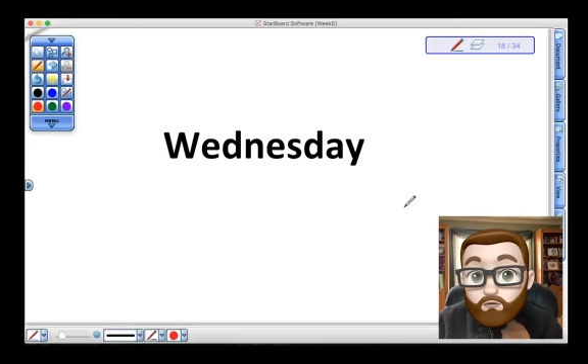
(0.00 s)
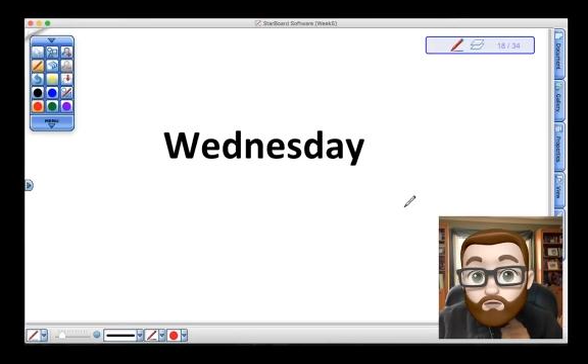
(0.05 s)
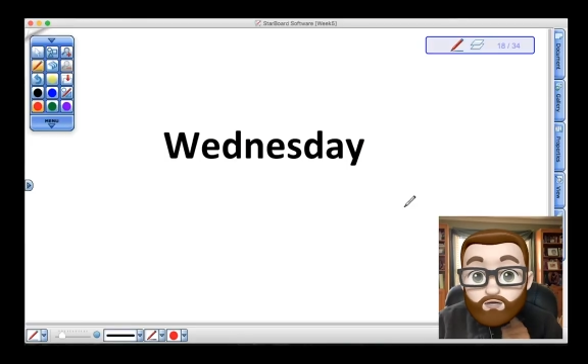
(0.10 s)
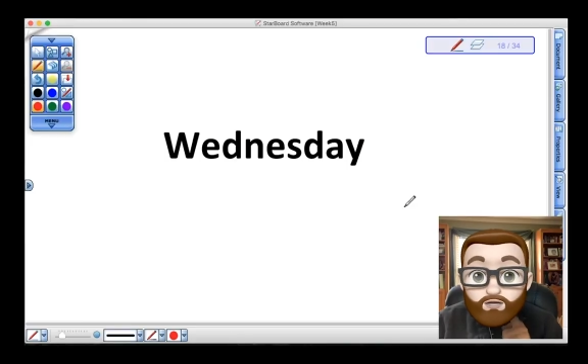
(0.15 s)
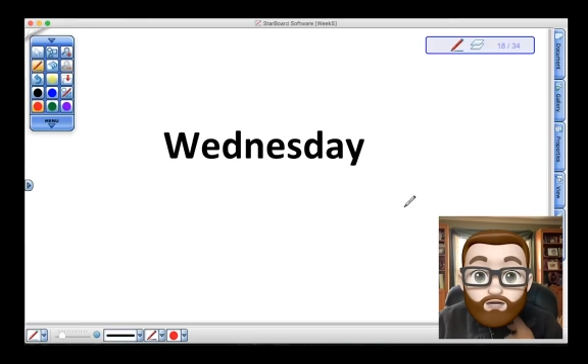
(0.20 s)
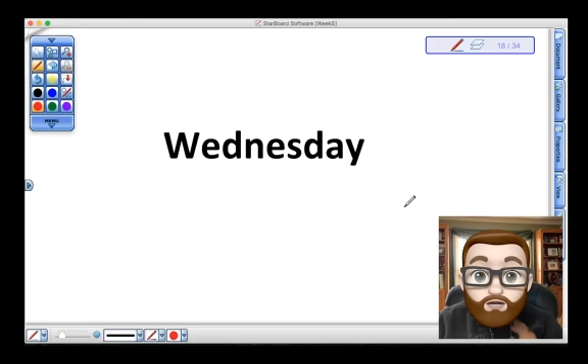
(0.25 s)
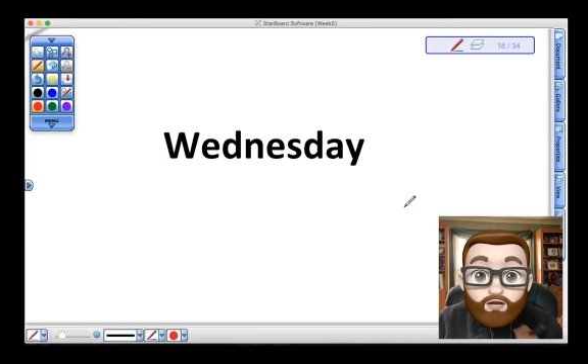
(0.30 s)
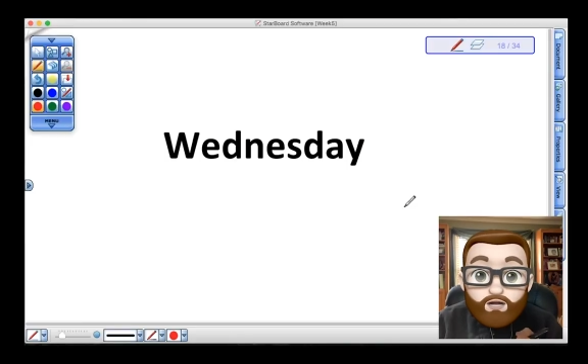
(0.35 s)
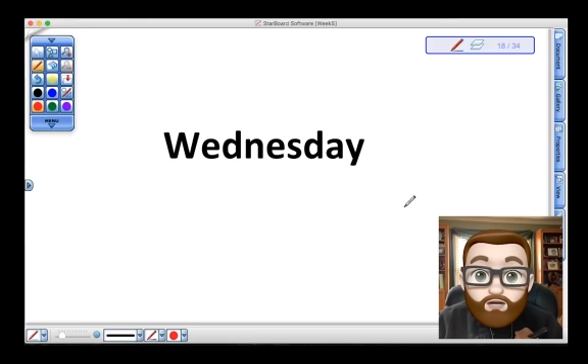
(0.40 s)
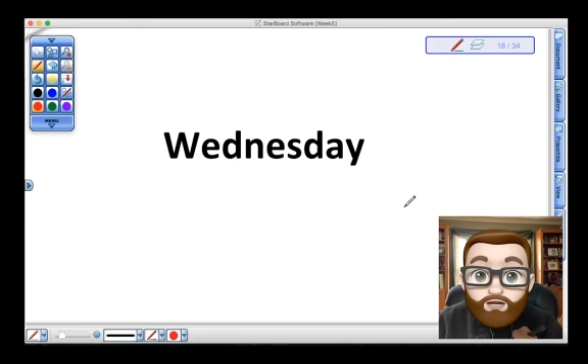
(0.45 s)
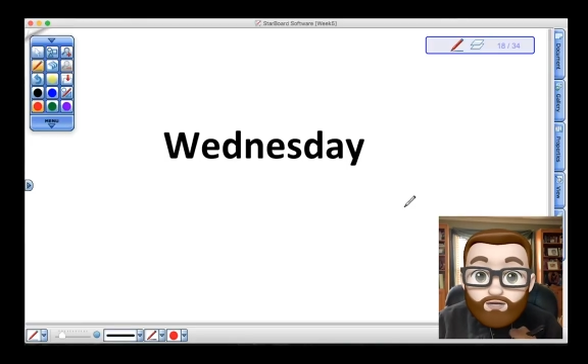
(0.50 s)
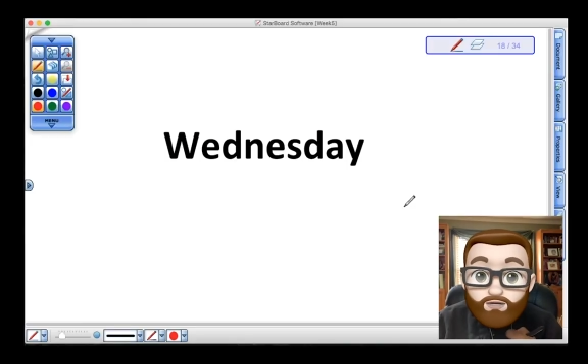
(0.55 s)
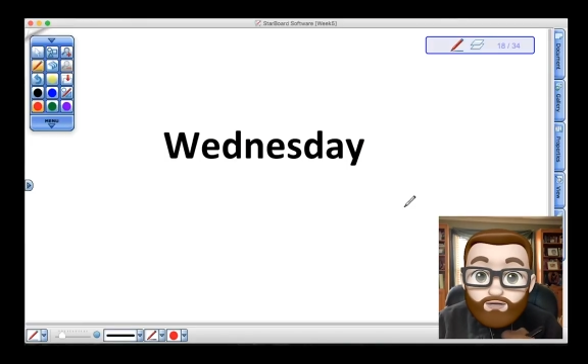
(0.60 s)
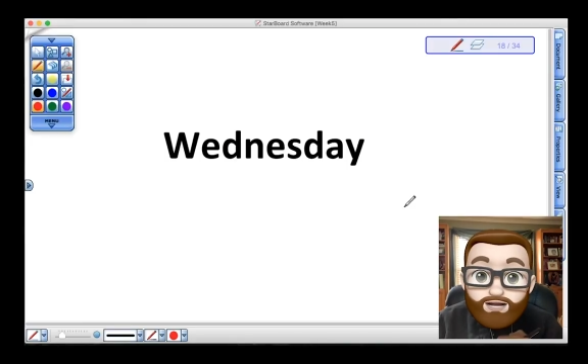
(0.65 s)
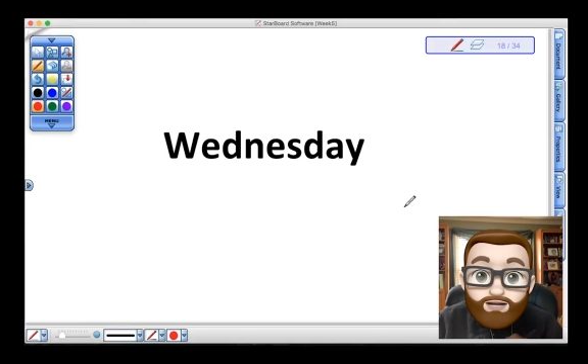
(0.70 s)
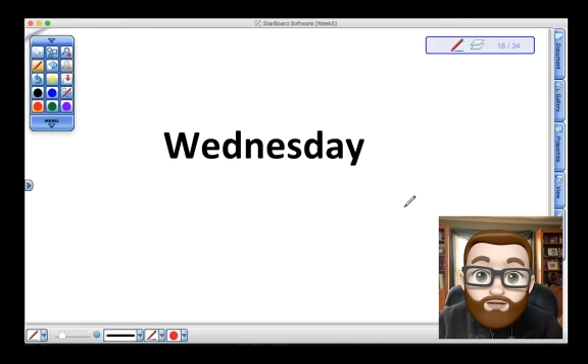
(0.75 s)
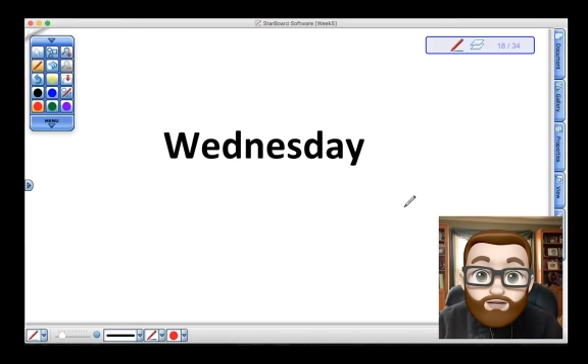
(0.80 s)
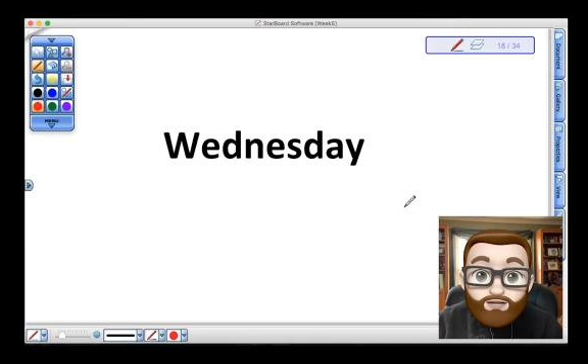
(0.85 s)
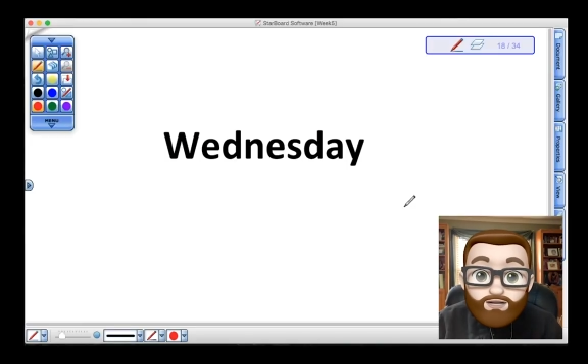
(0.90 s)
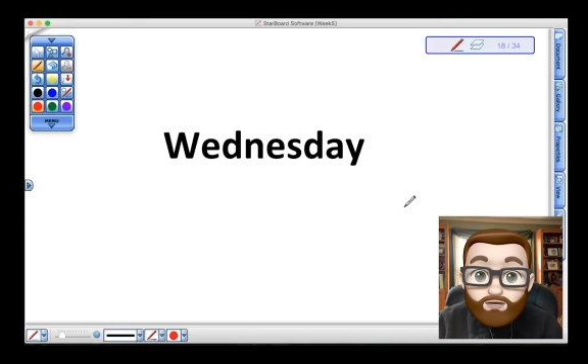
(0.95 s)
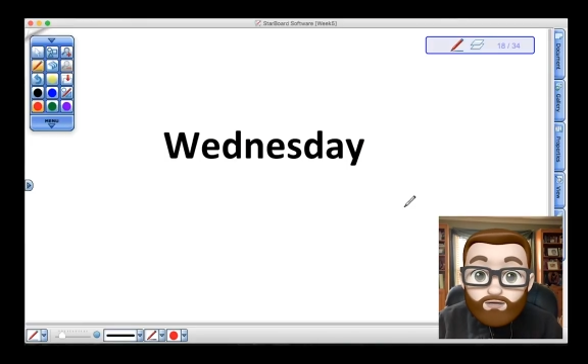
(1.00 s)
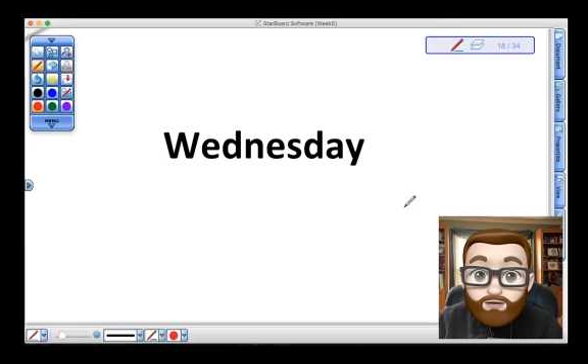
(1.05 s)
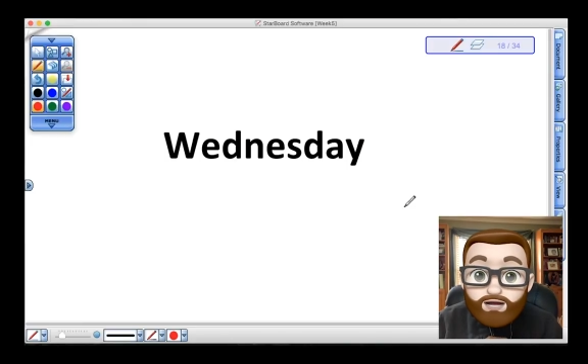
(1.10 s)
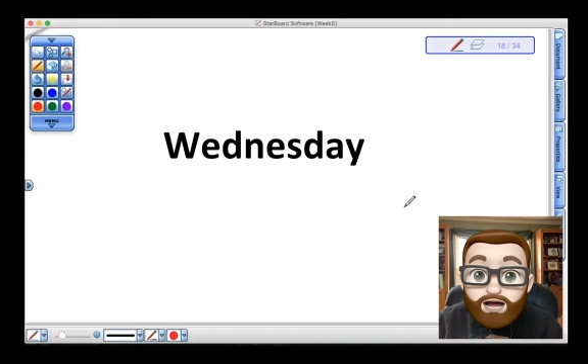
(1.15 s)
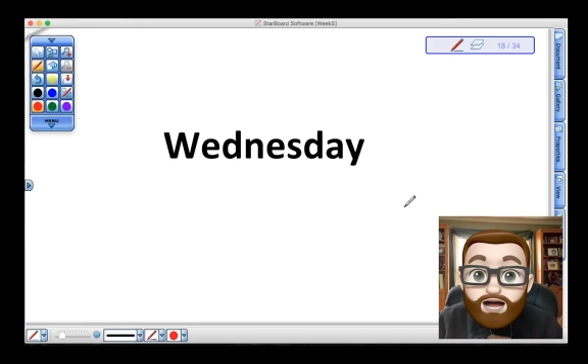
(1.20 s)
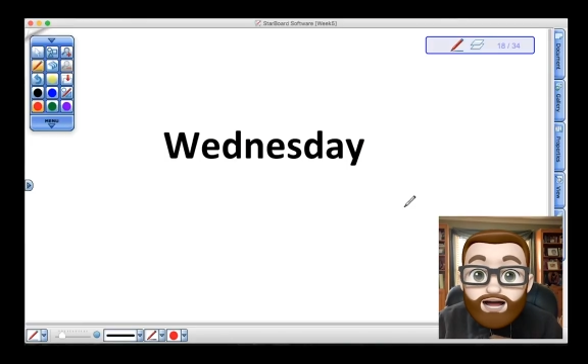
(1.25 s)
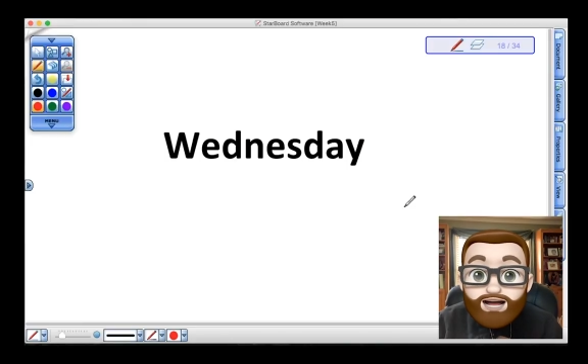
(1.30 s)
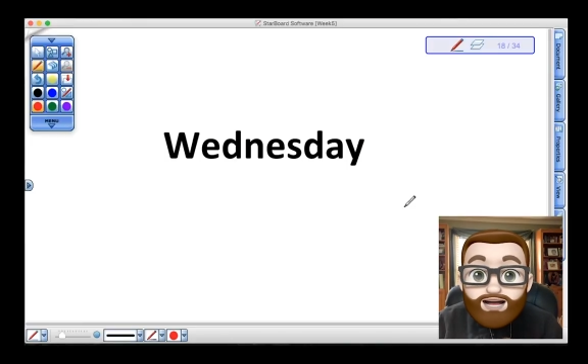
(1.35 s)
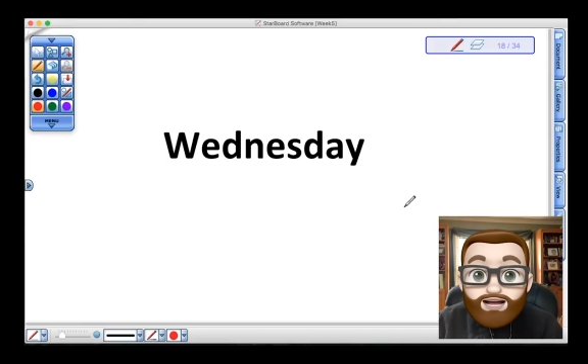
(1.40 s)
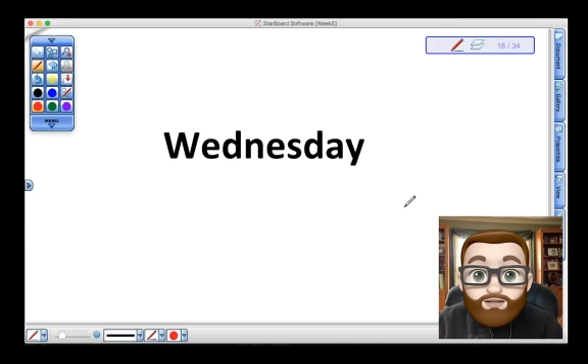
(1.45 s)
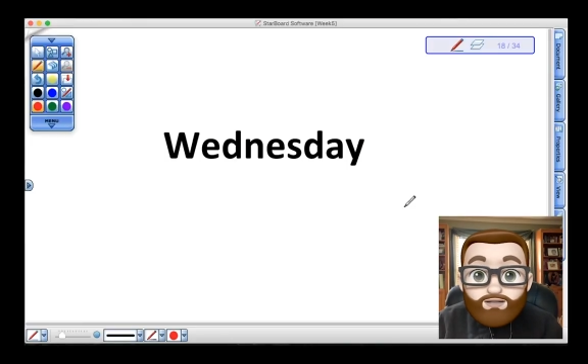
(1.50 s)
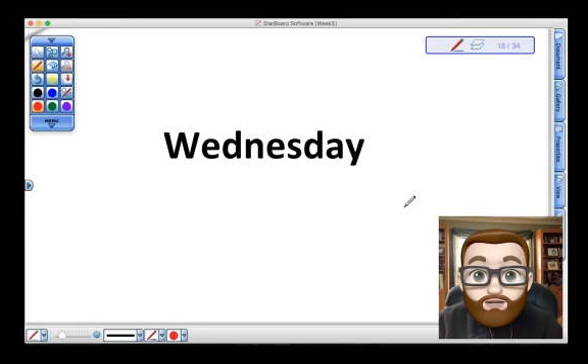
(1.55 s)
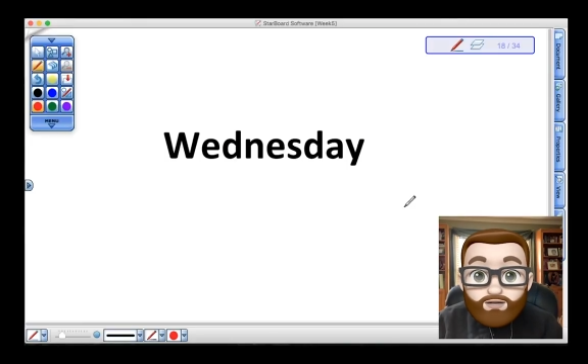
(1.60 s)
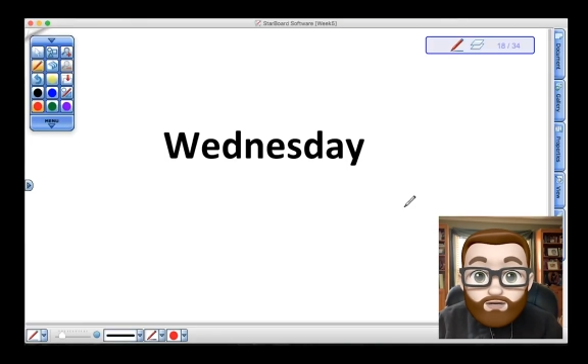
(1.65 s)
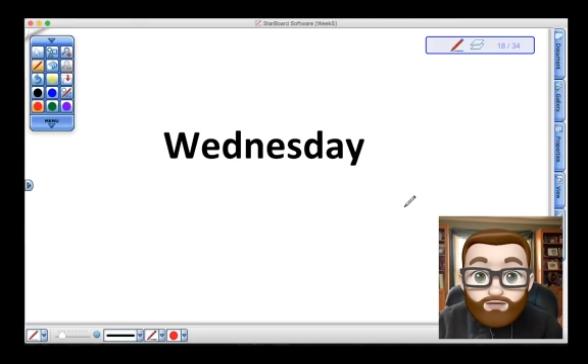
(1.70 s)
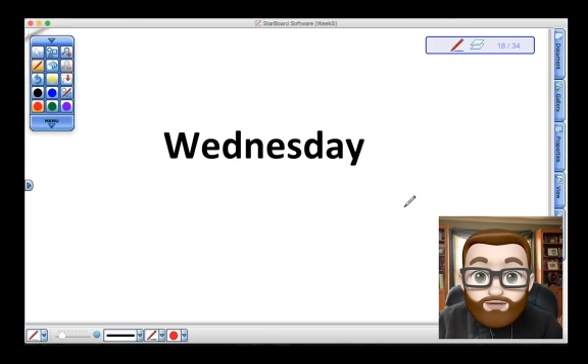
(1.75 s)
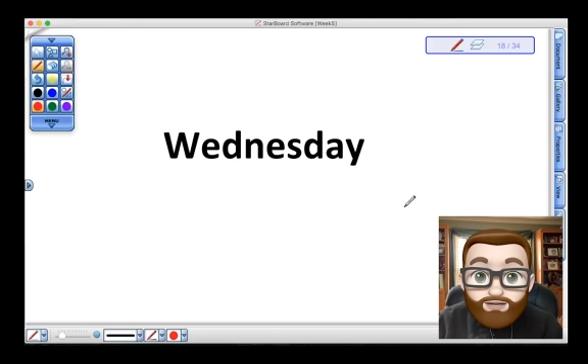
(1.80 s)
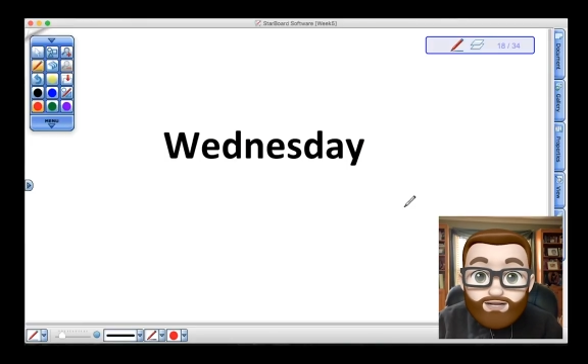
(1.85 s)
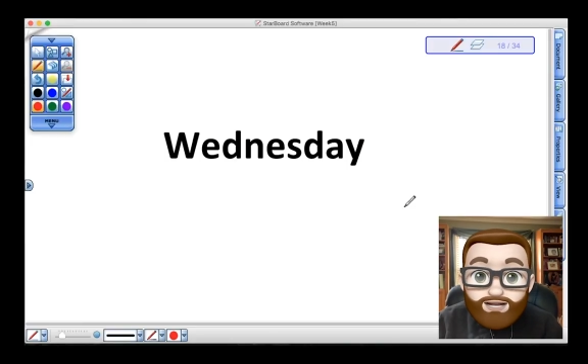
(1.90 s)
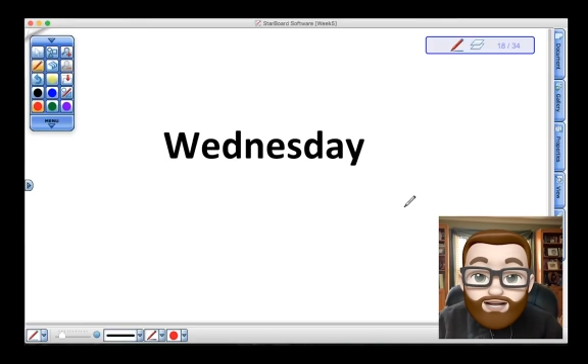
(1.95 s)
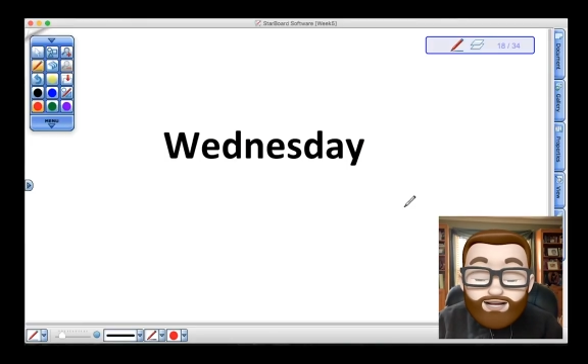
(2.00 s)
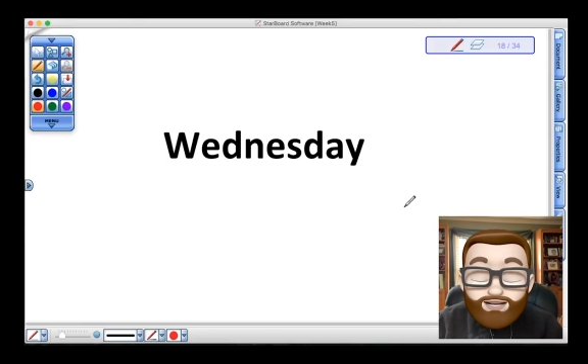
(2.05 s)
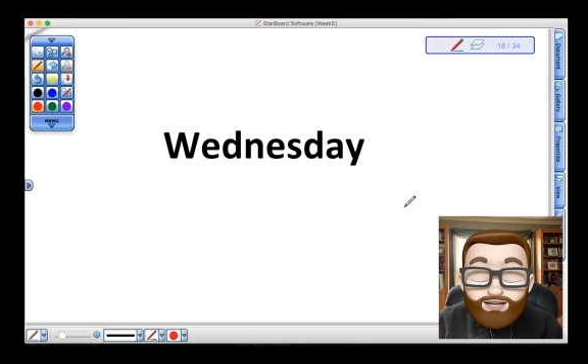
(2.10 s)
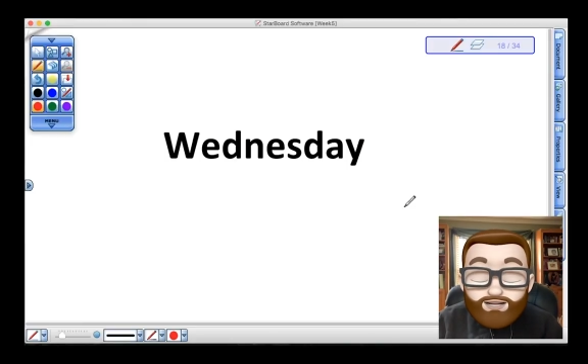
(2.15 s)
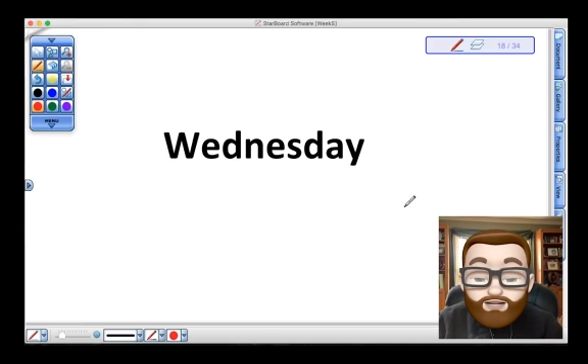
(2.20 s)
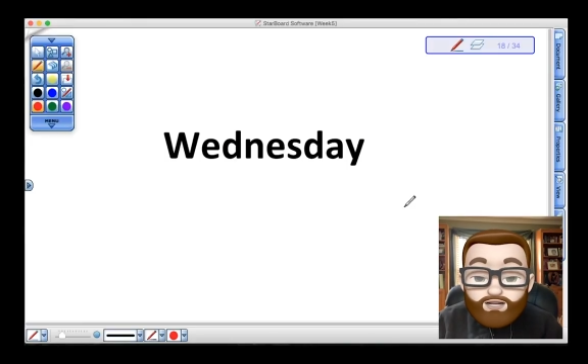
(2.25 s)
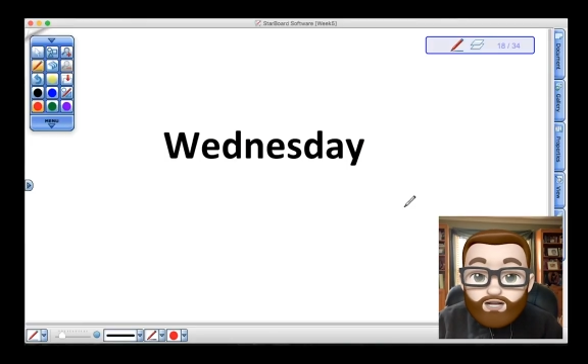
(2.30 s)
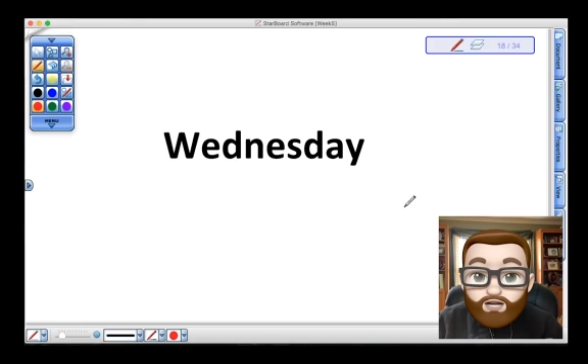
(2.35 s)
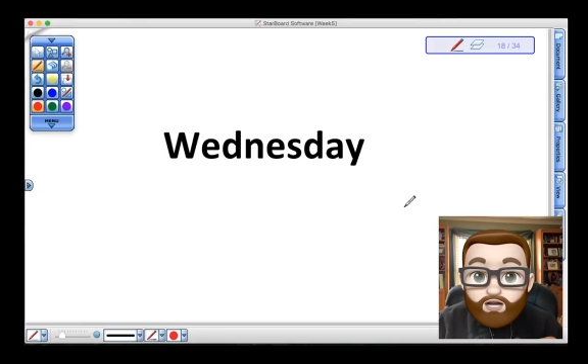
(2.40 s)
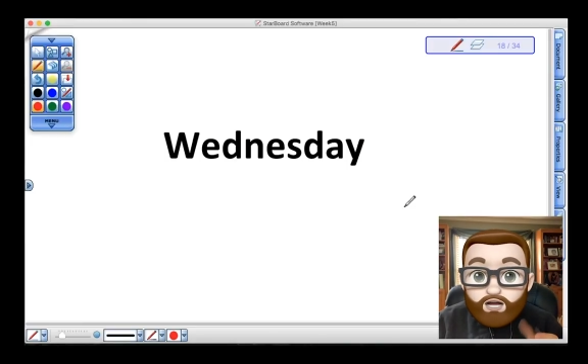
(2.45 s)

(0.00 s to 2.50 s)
as long as you never do any of those things,